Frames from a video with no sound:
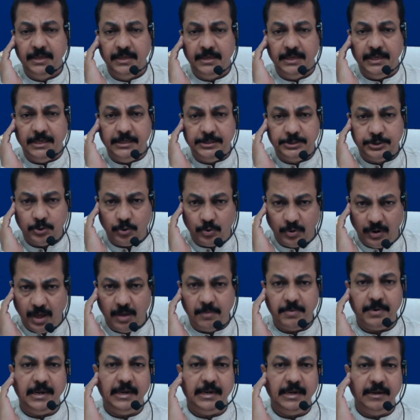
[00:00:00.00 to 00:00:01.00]
is
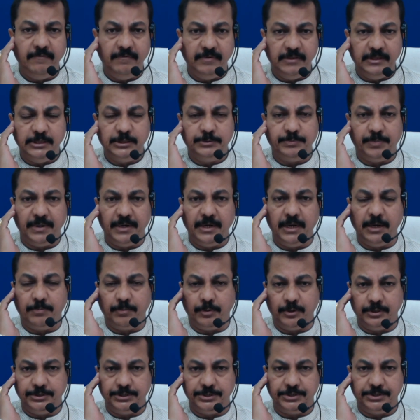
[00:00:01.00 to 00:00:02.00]
collaborating with this particular
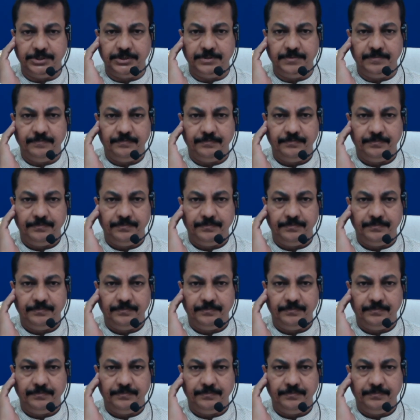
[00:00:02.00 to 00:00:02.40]
project.